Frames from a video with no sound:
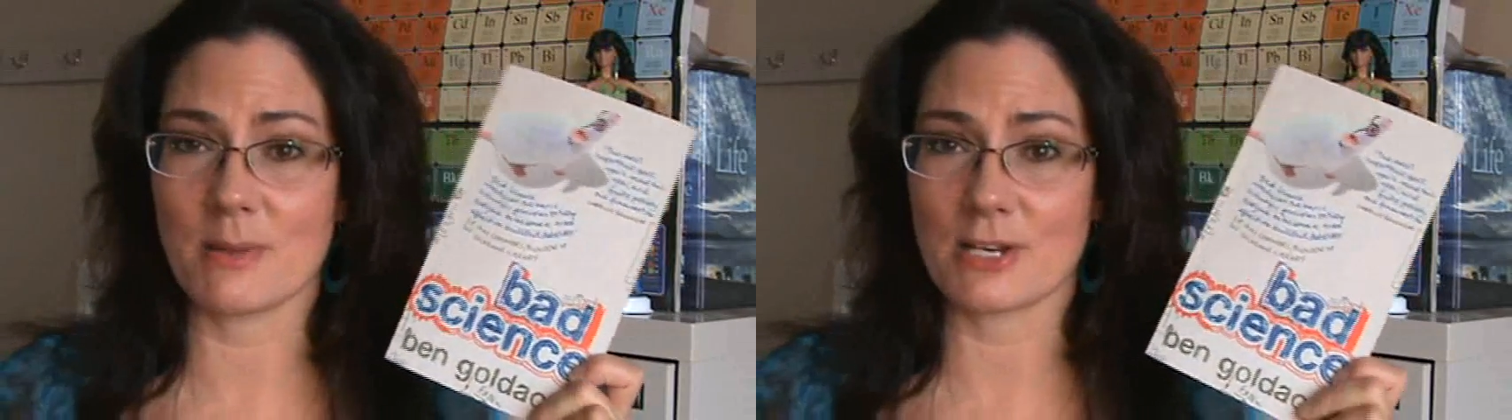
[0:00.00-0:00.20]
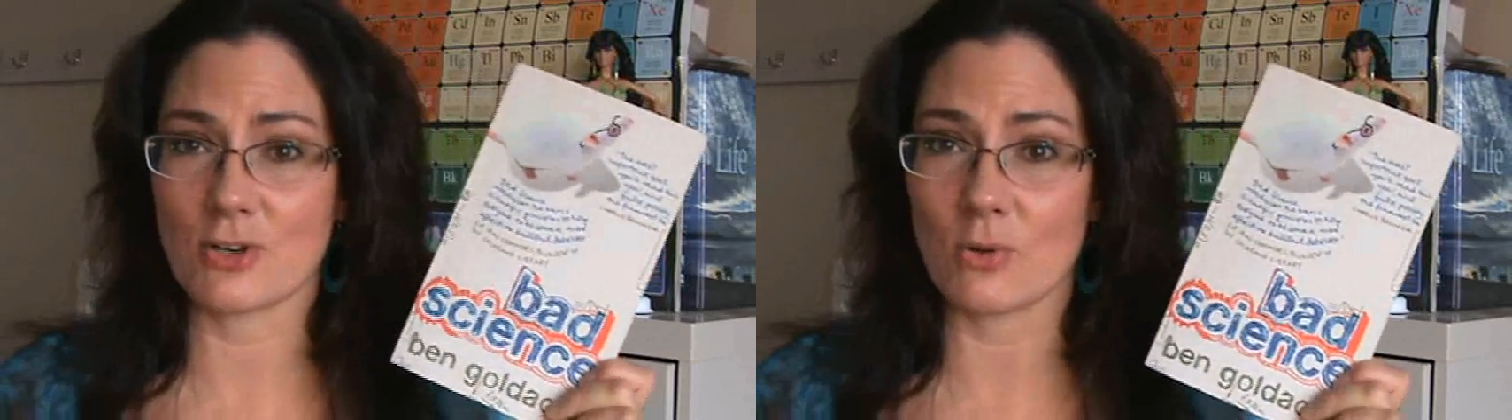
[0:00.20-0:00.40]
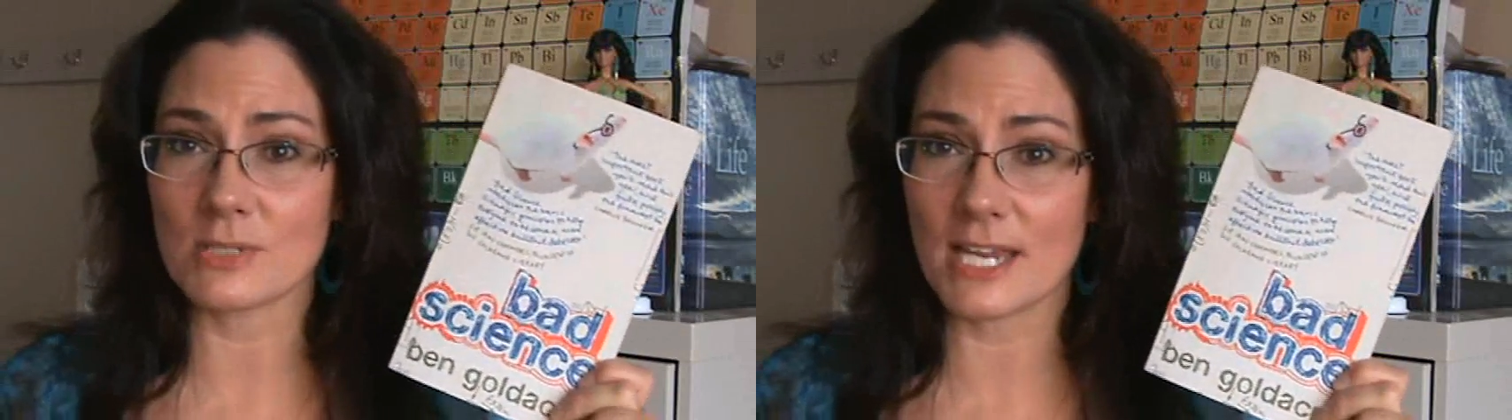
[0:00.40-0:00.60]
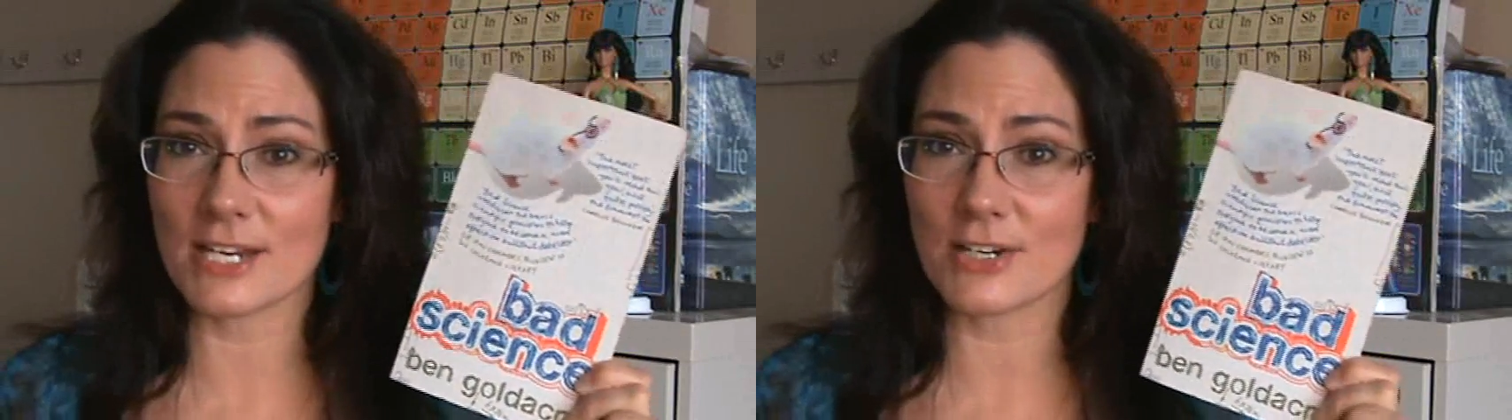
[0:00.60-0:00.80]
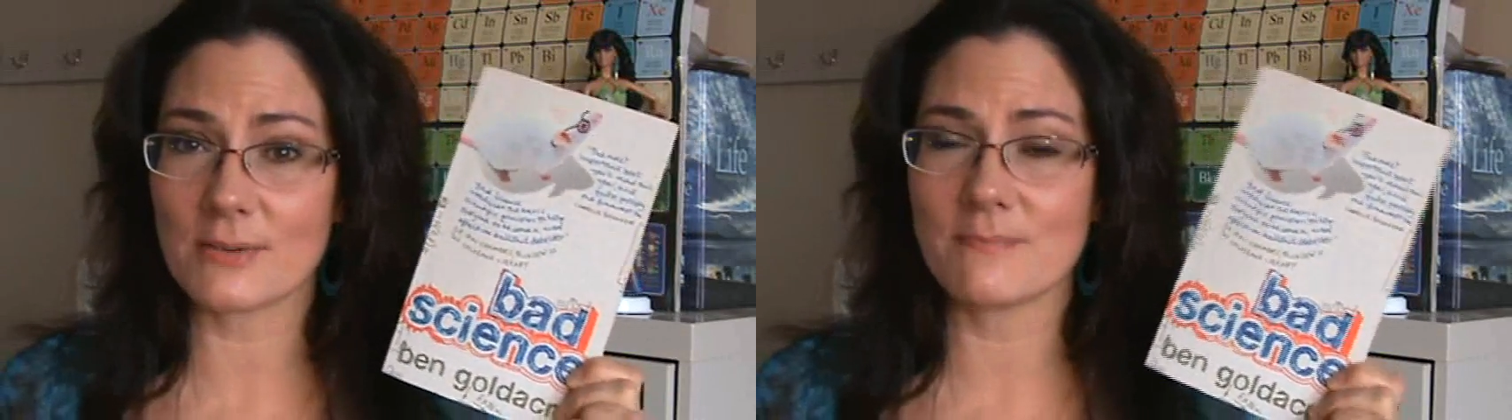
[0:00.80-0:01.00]
Ben
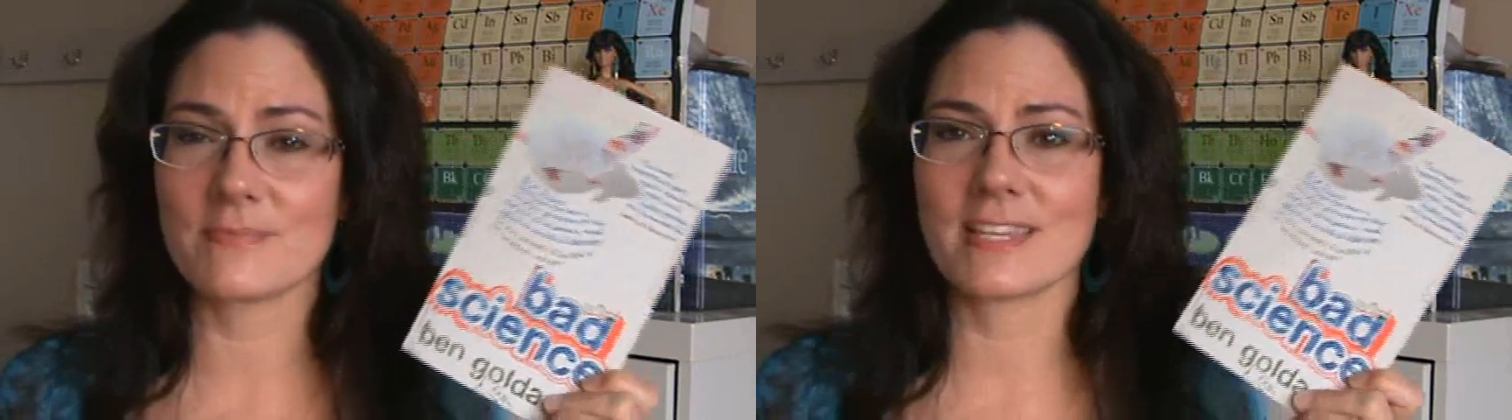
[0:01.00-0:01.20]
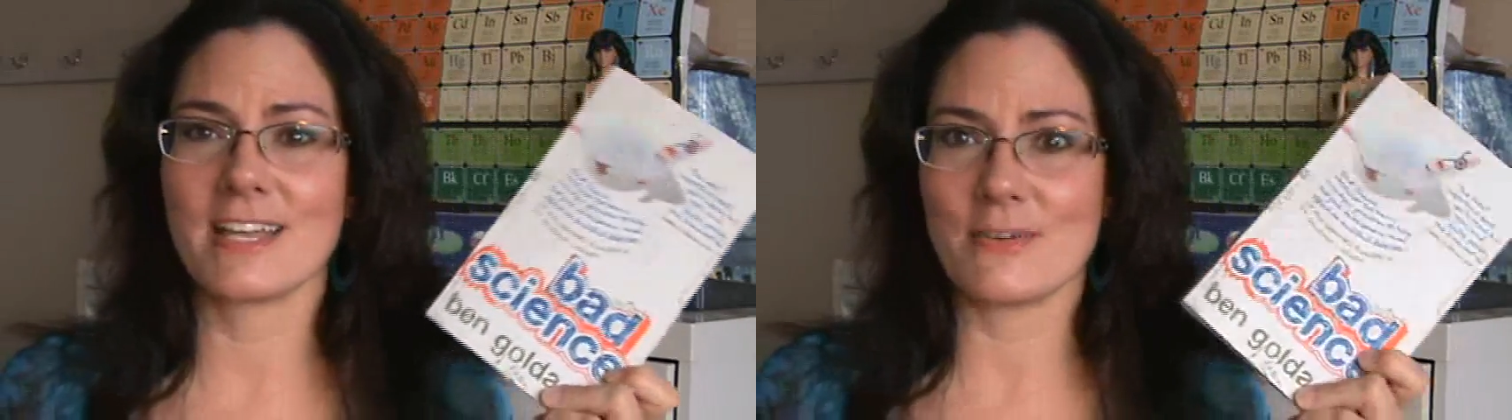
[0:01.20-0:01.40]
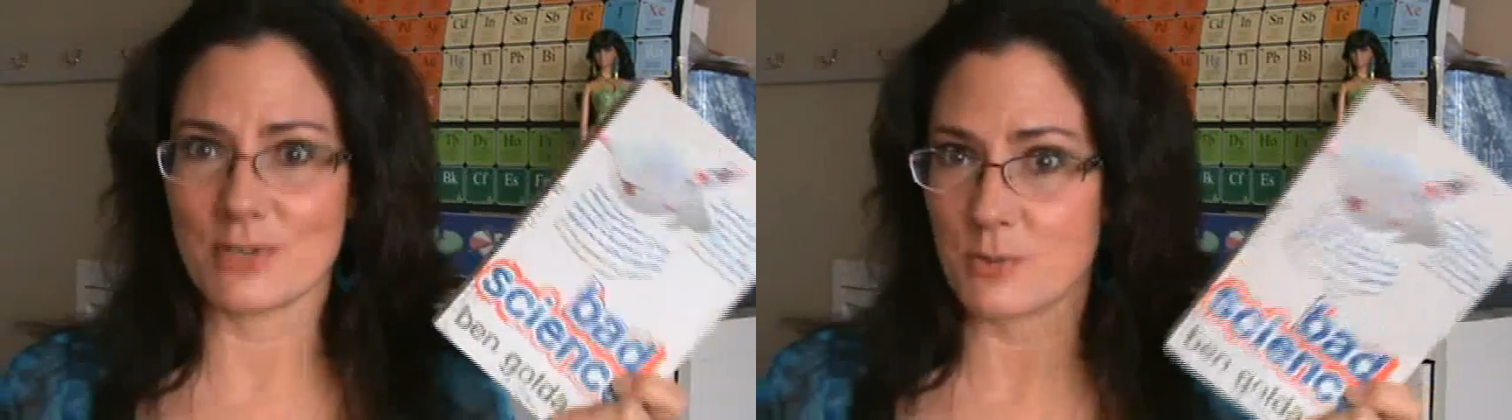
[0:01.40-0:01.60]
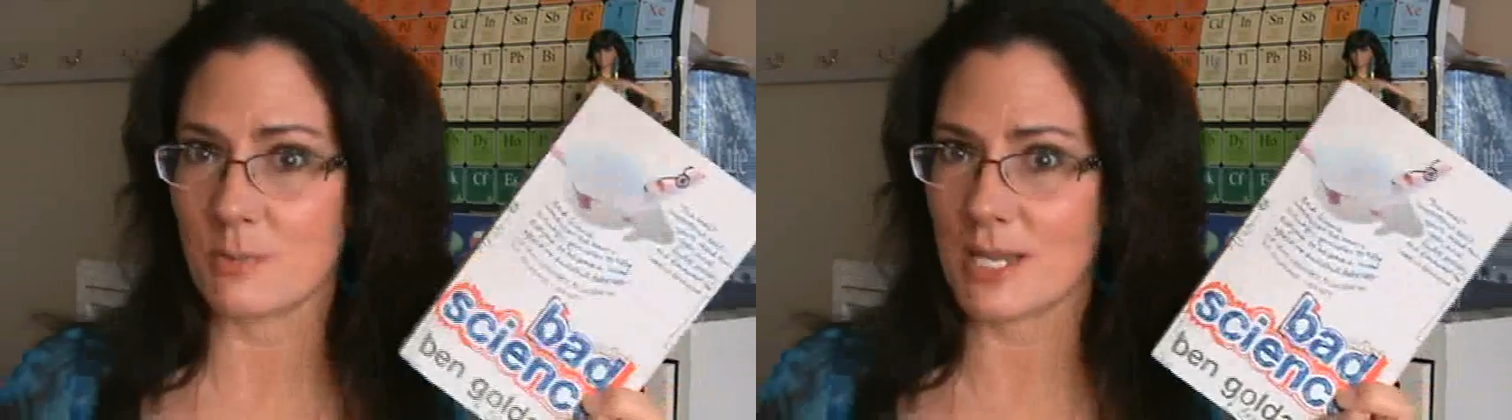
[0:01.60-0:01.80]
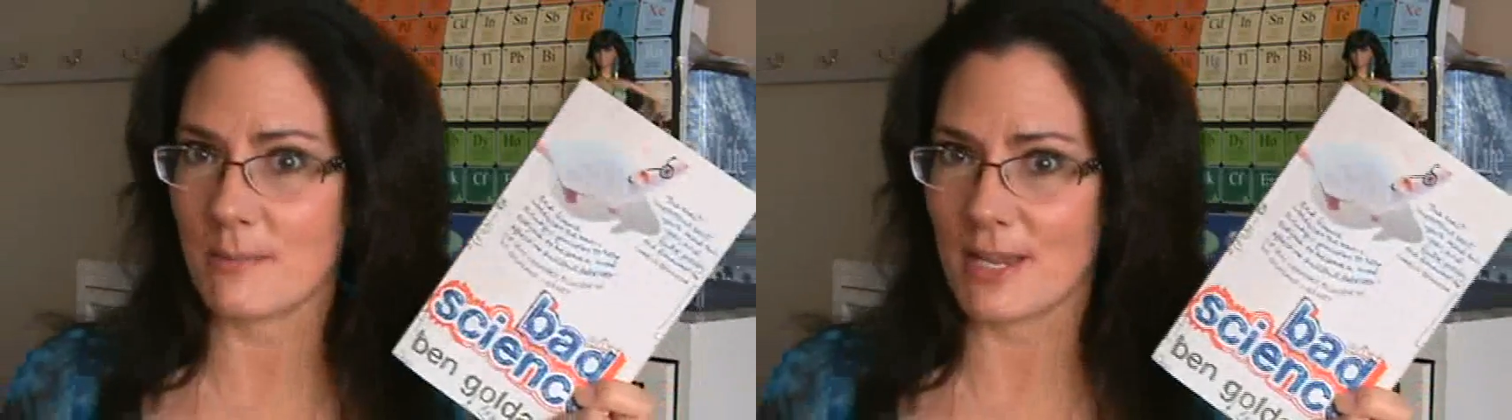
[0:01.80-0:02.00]
Goldacre which
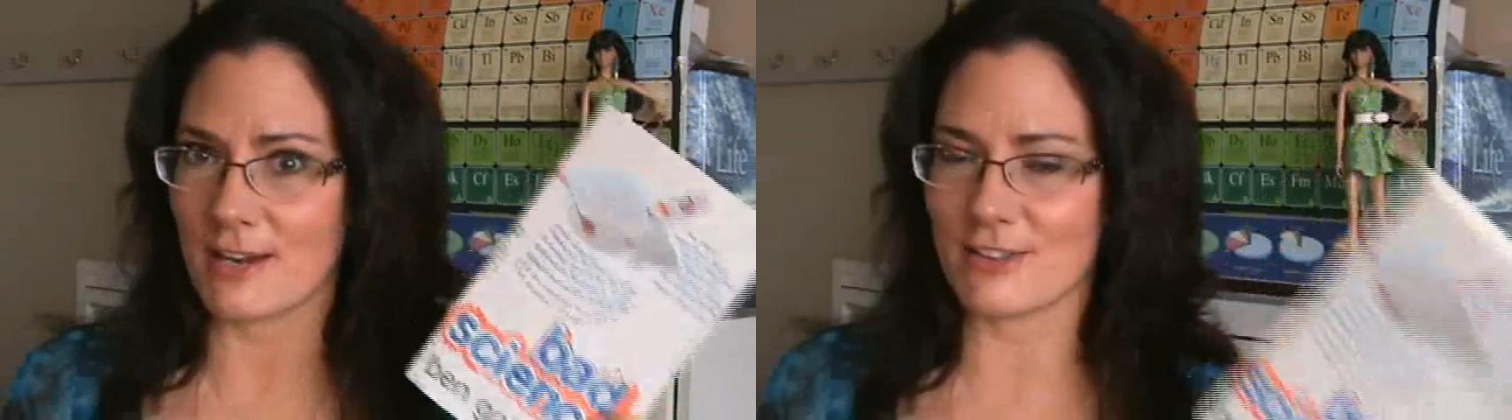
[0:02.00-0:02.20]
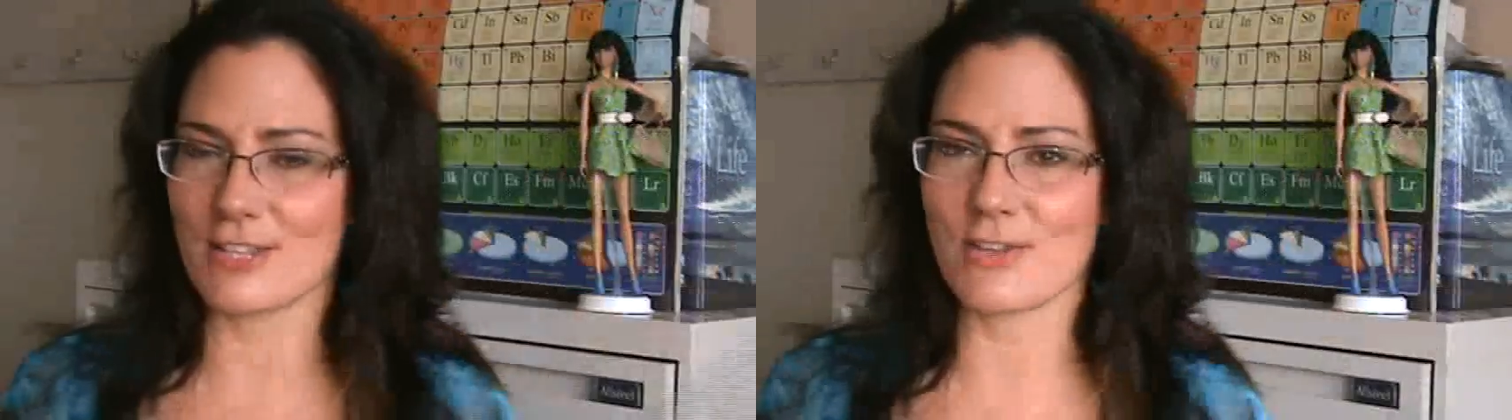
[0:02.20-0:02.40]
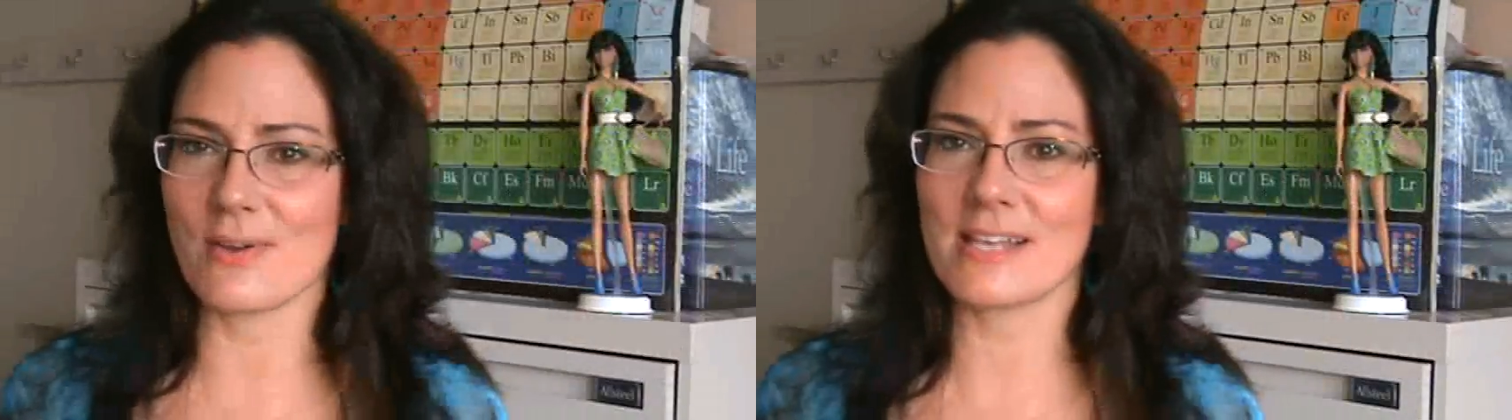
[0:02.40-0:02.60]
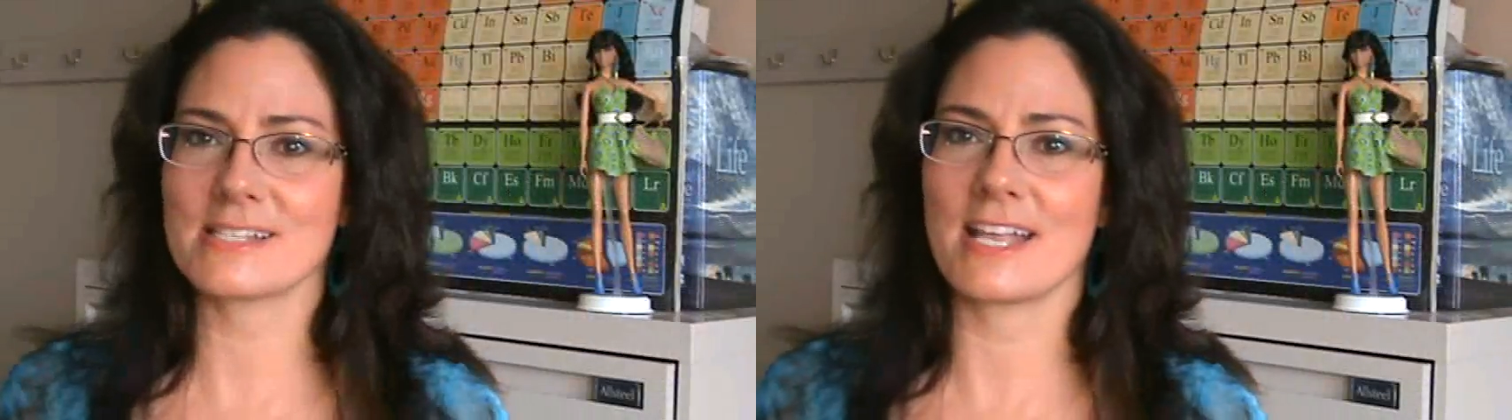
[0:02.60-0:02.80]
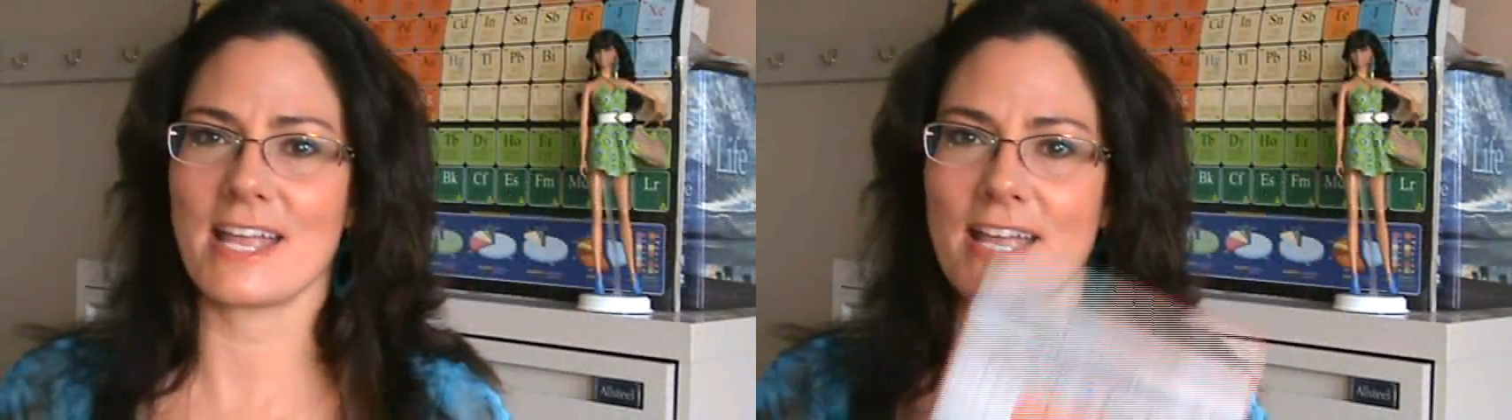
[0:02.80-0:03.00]
will be coming out in the U.S.,